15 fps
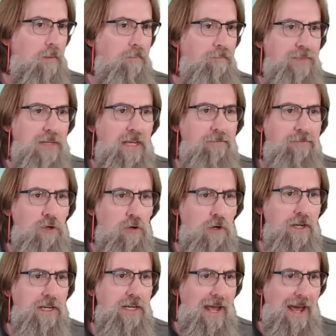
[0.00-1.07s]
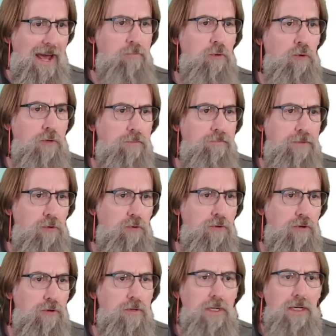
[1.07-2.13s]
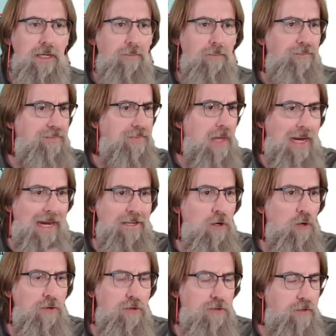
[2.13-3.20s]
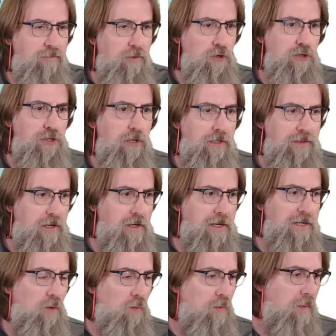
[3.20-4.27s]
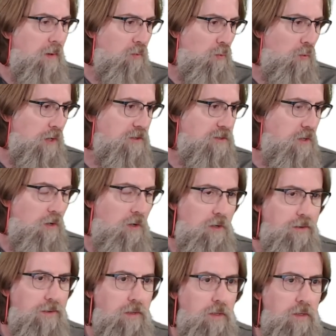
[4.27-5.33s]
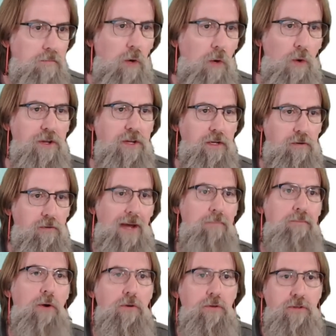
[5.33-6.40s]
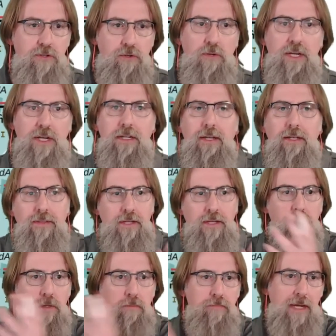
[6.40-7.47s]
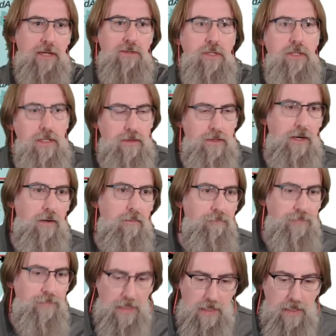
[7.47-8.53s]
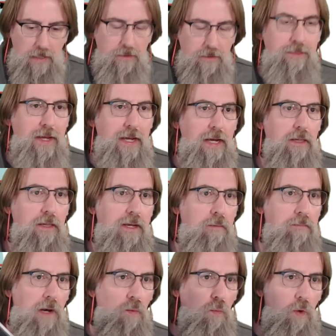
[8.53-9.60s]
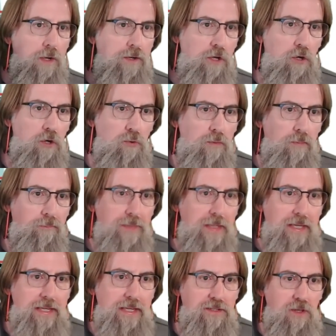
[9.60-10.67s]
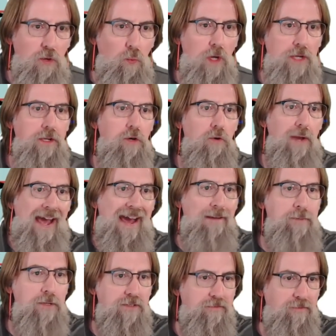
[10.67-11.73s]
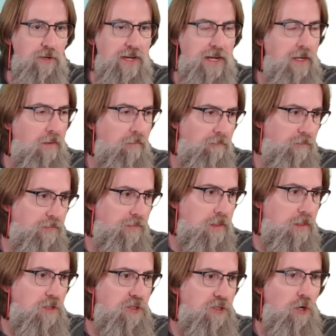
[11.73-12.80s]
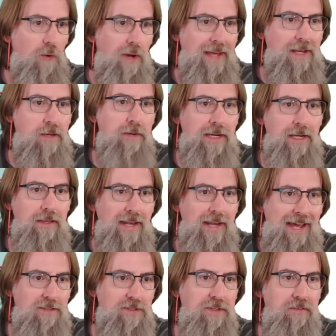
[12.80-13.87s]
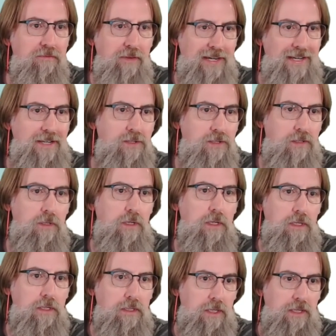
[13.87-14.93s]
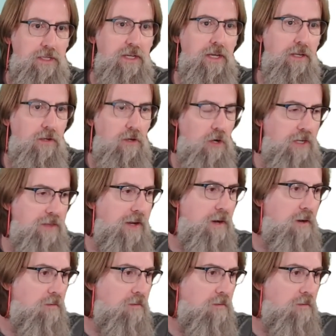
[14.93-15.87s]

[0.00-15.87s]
If you're on an Apple computer, I know there's a version on there. I don't remember what it's called, but where you can grab part of the screen and then you can paste it in there. The thing I like about OneNote is the OneNote app is free. So anybody that has a device can get it on there,